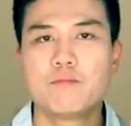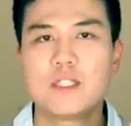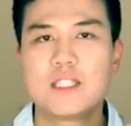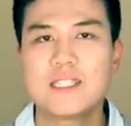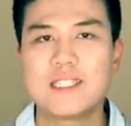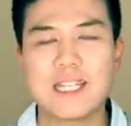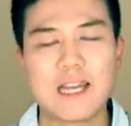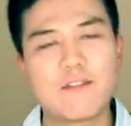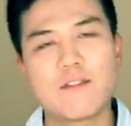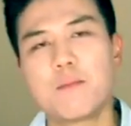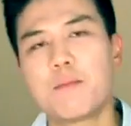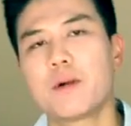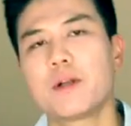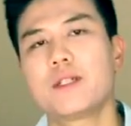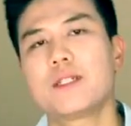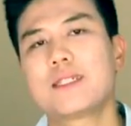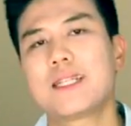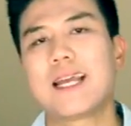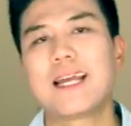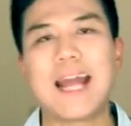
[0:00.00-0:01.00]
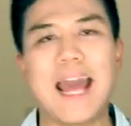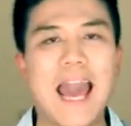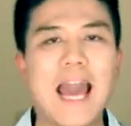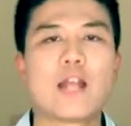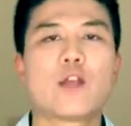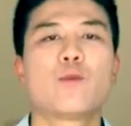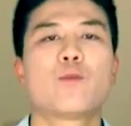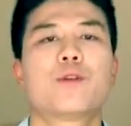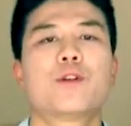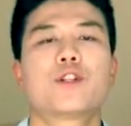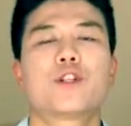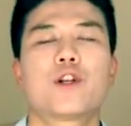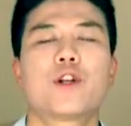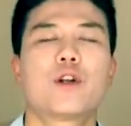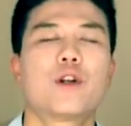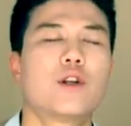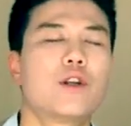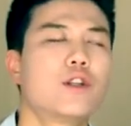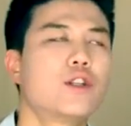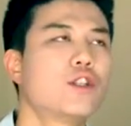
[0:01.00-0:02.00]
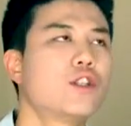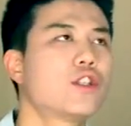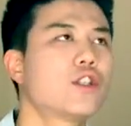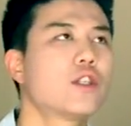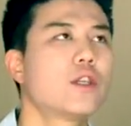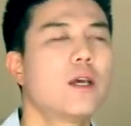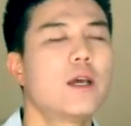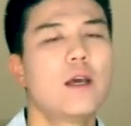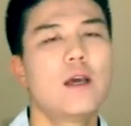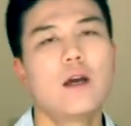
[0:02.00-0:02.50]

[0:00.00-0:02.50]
7% annual returns